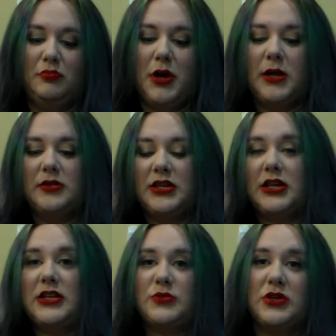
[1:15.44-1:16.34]
But
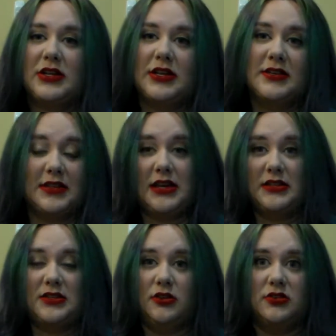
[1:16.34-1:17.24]
it is what it is, and
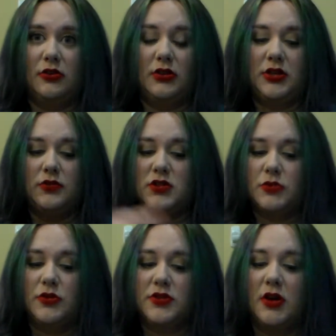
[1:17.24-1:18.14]
it's still totally
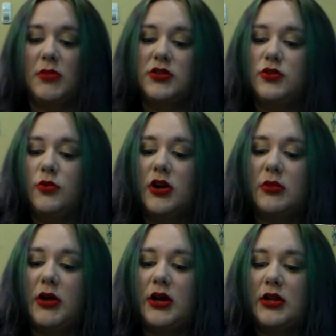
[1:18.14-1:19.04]
usable, so I'm not too
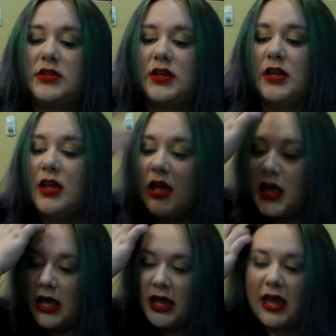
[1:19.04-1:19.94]
worried about it.
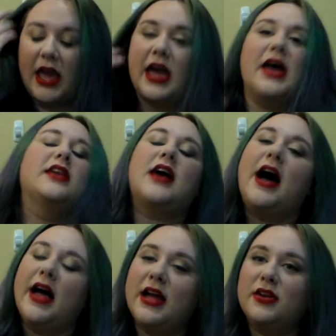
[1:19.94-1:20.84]
And
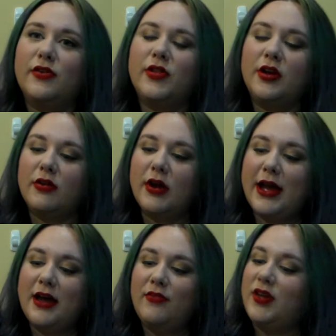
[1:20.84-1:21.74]
I no longer
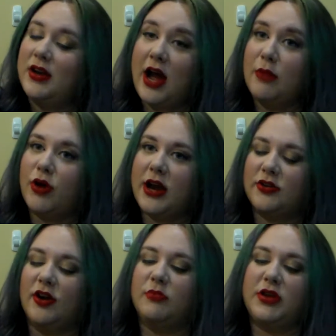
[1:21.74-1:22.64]
have an eye
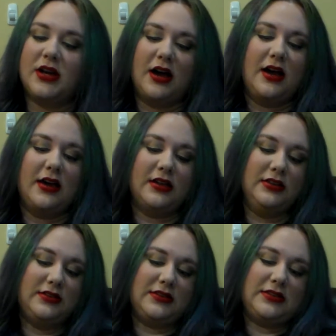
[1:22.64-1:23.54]
brightener
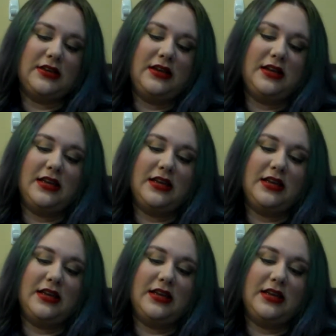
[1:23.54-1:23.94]
because